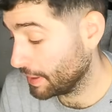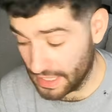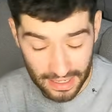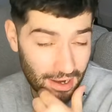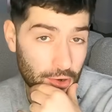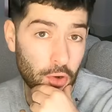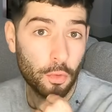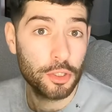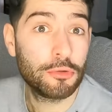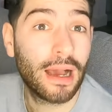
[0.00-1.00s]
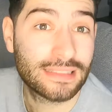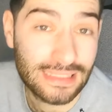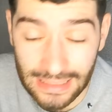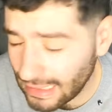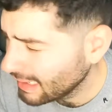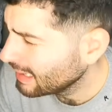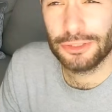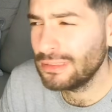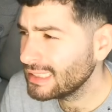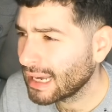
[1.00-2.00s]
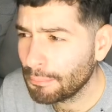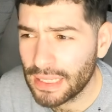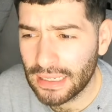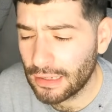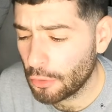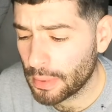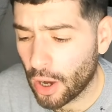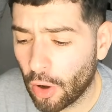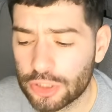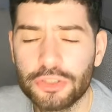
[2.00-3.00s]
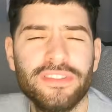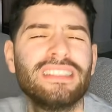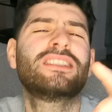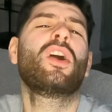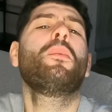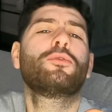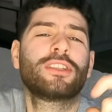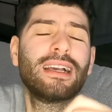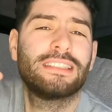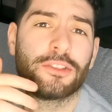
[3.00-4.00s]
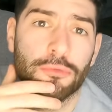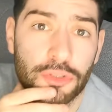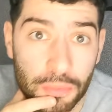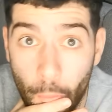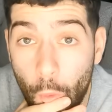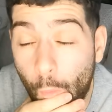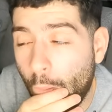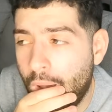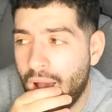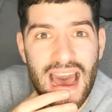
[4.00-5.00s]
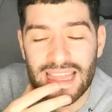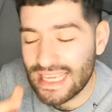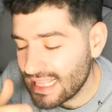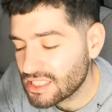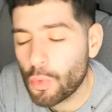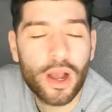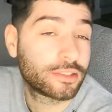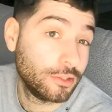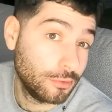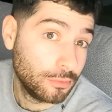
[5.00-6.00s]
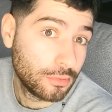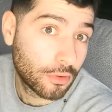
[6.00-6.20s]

opinion. I don't know what you guys think. Do you think I'm being a little bit harsh? Do you think the sample size is too small? I think there's work to do,